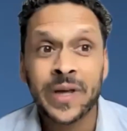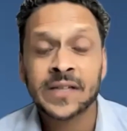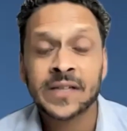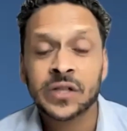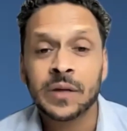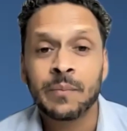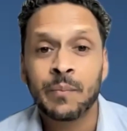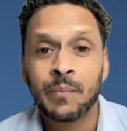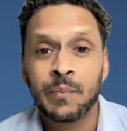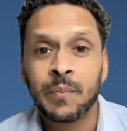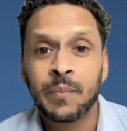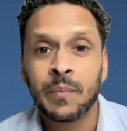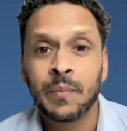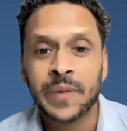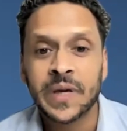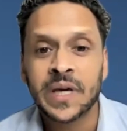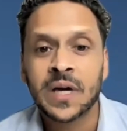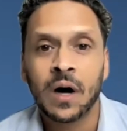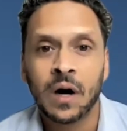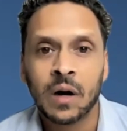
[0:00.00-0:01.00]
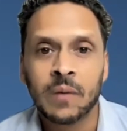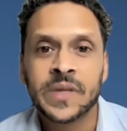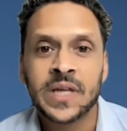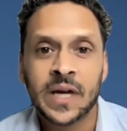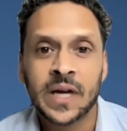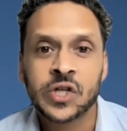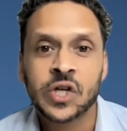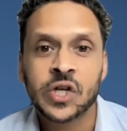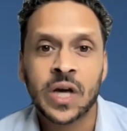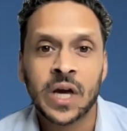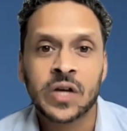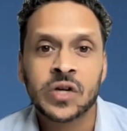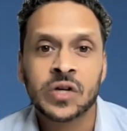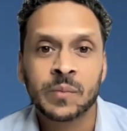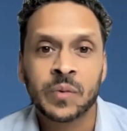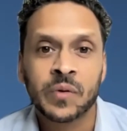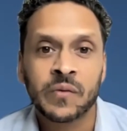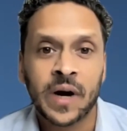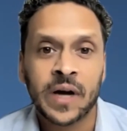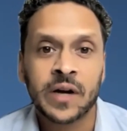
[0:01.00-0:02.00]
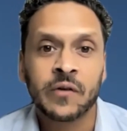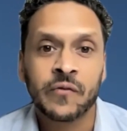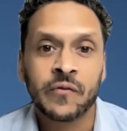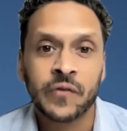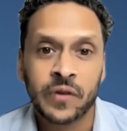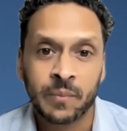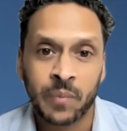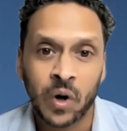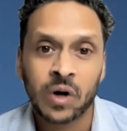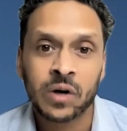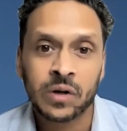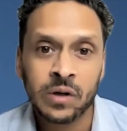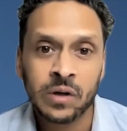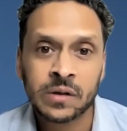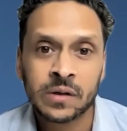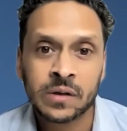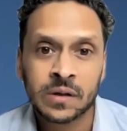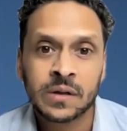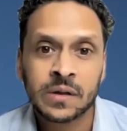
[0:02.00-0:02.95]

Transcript: actually become the education provider for the partner.